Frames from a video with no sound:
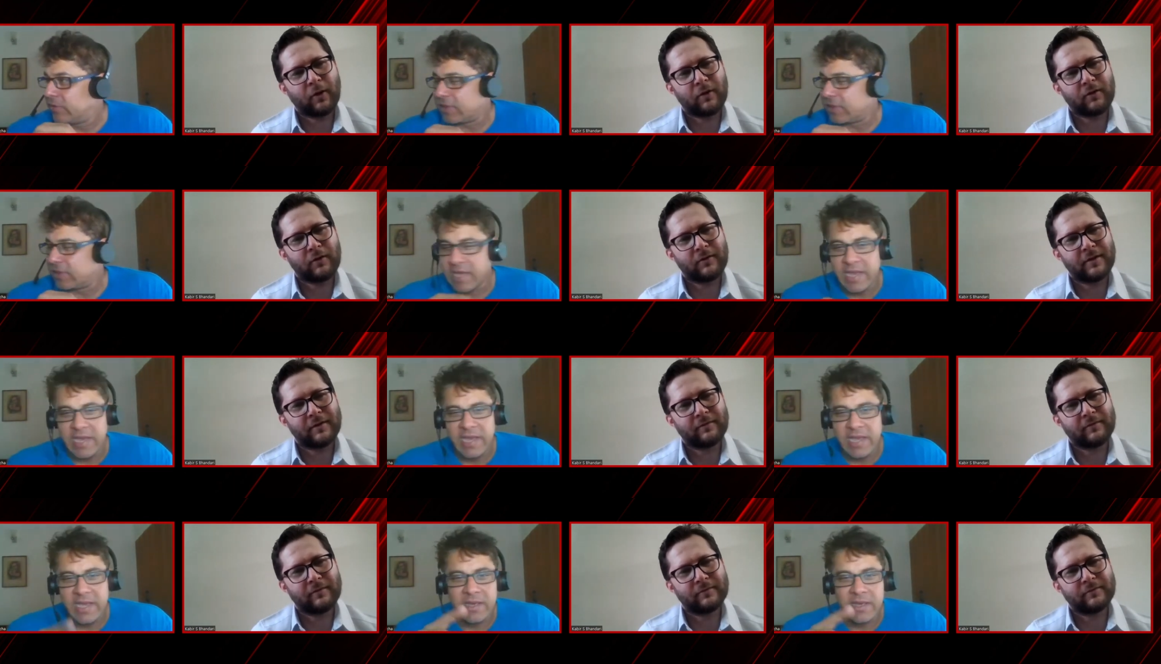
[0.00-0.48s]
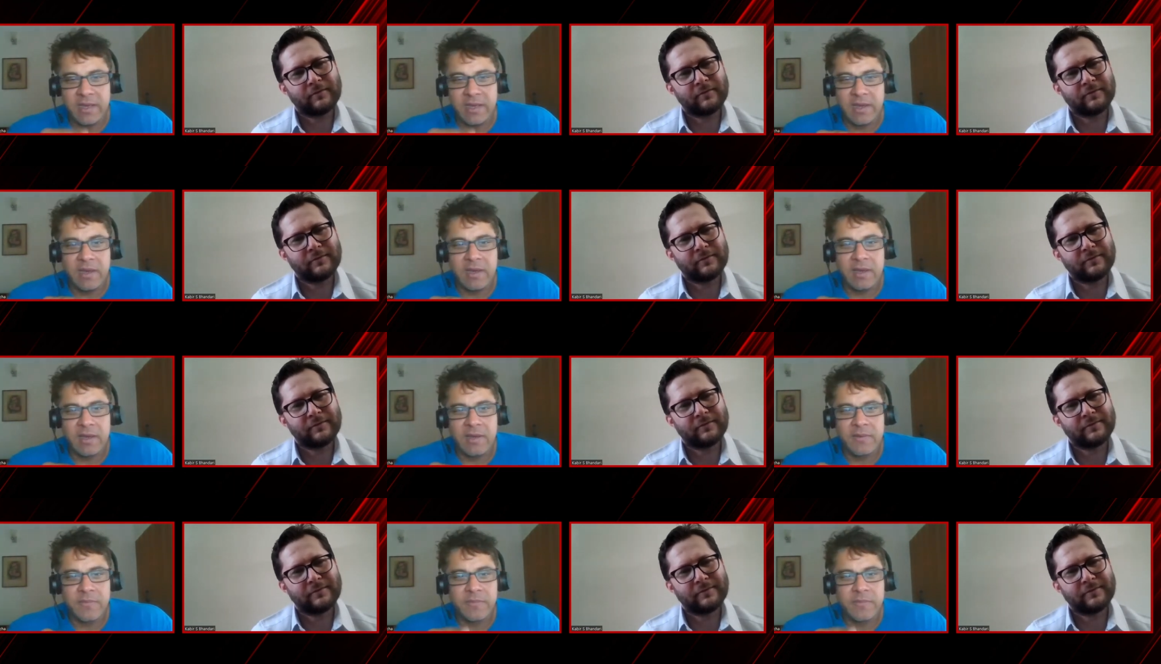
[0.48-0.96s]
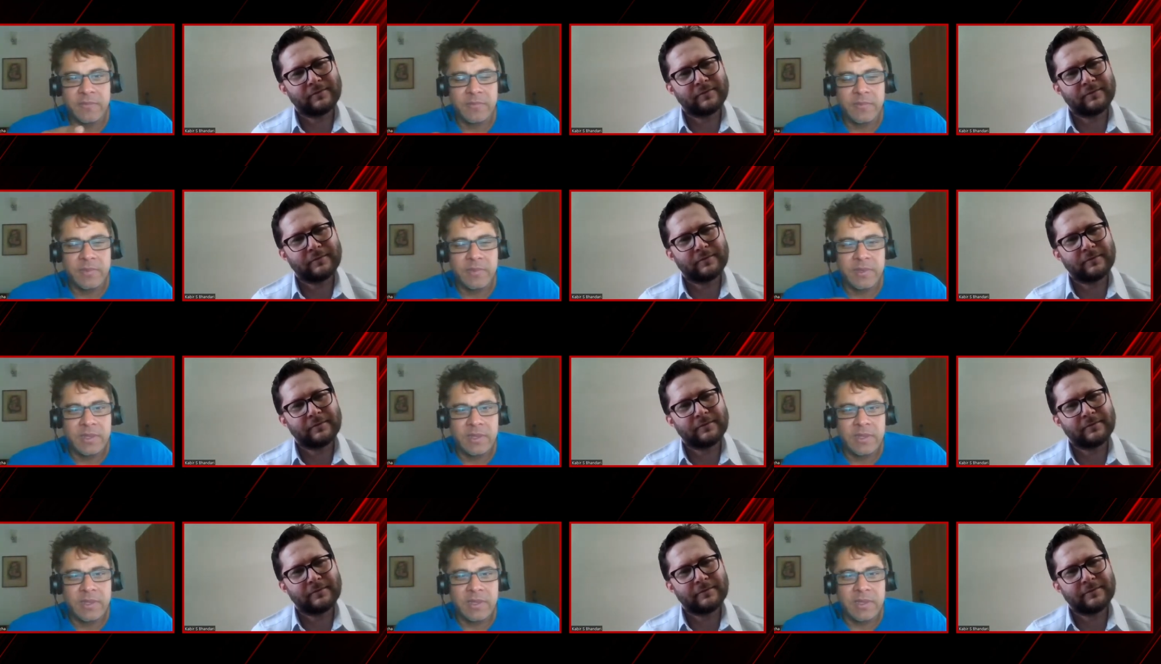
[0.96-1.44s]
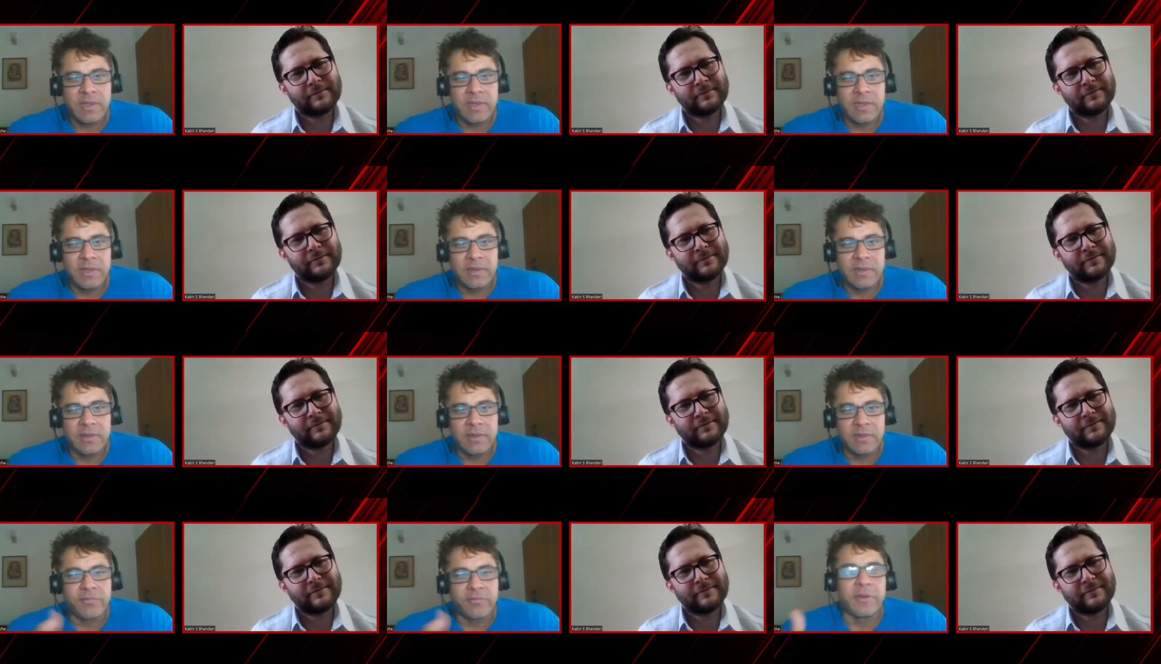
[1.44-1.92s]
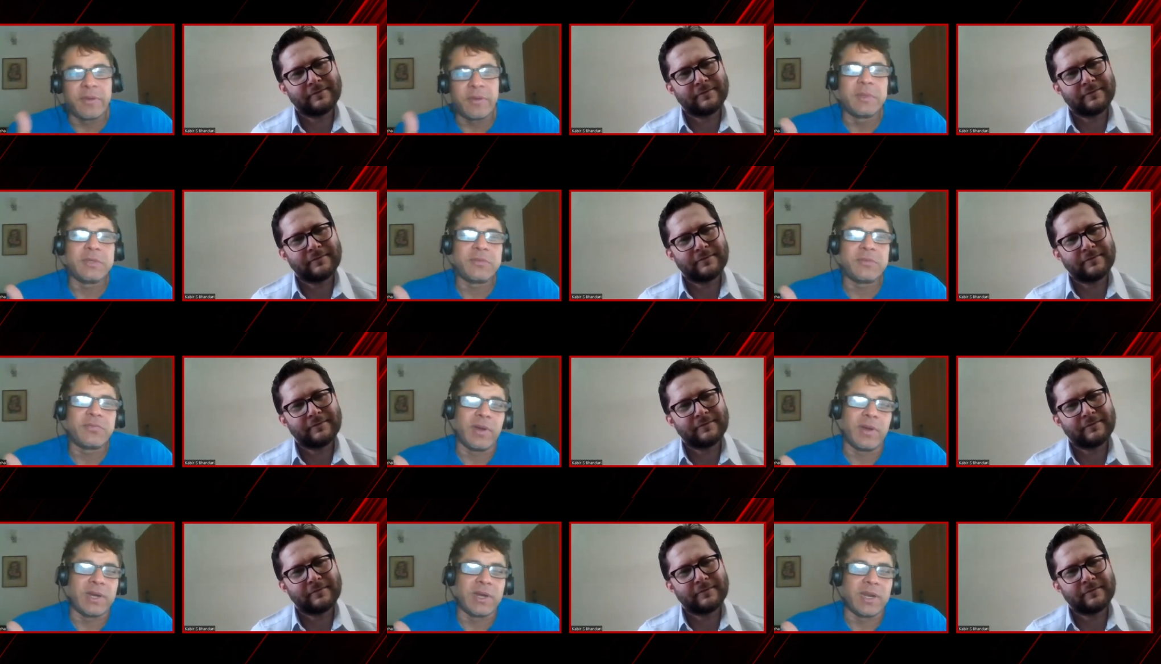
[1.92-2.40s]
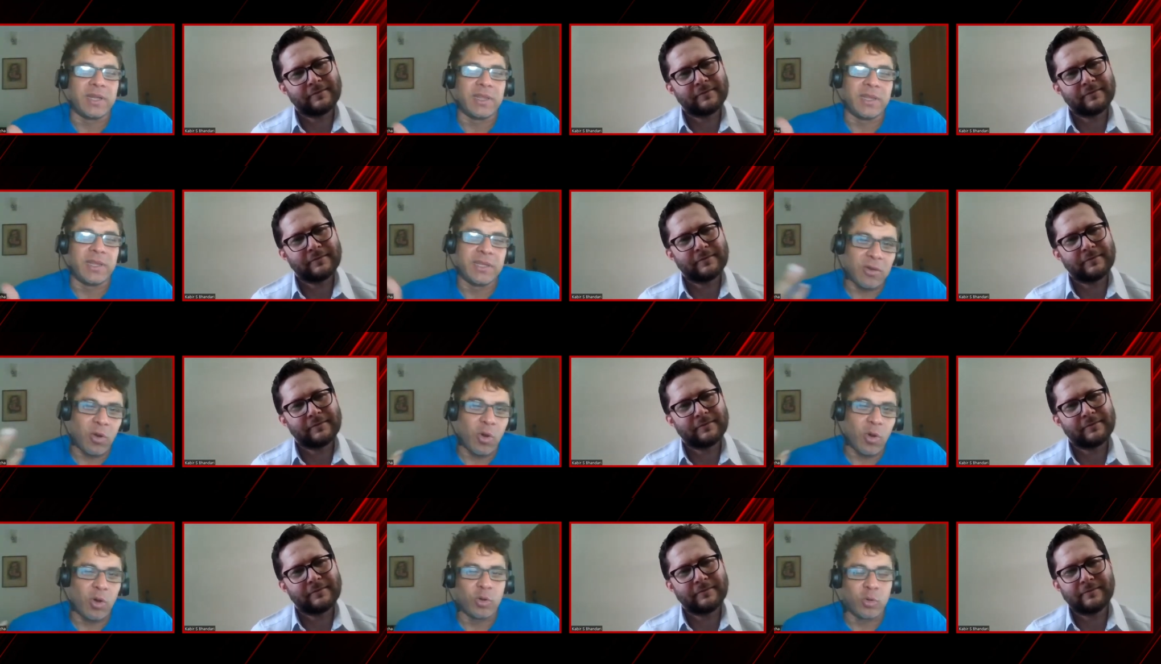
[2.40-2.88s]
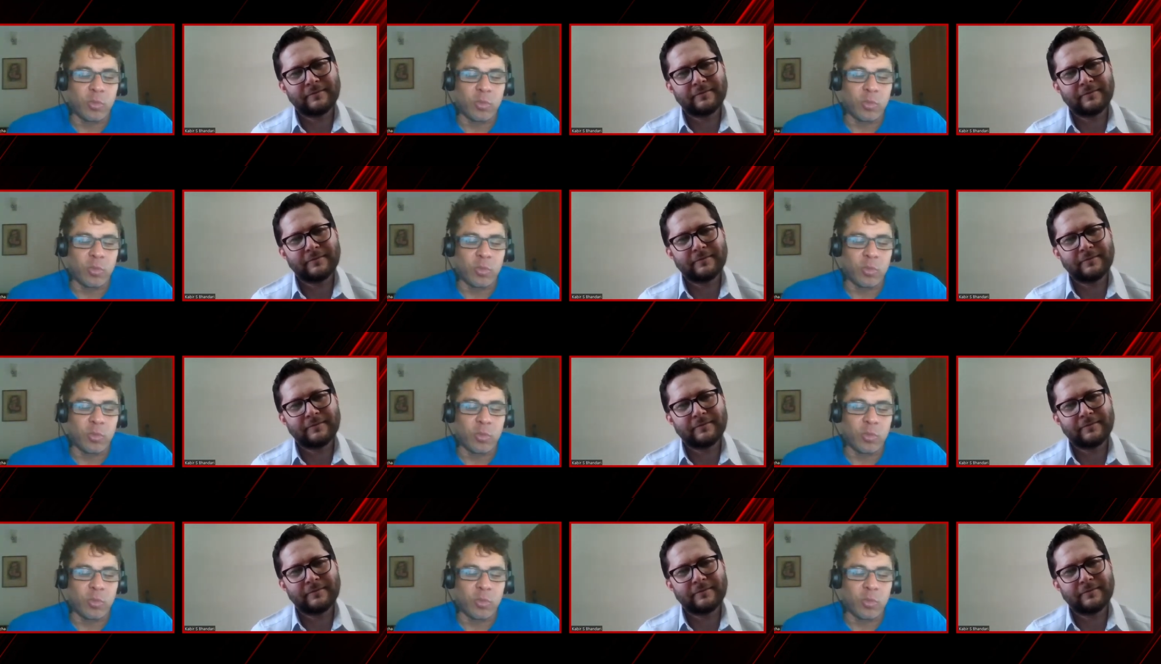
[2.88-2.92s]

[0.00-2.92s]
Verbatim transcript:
Speaker 1: With, lot of them. The famous one, yeah. They, they all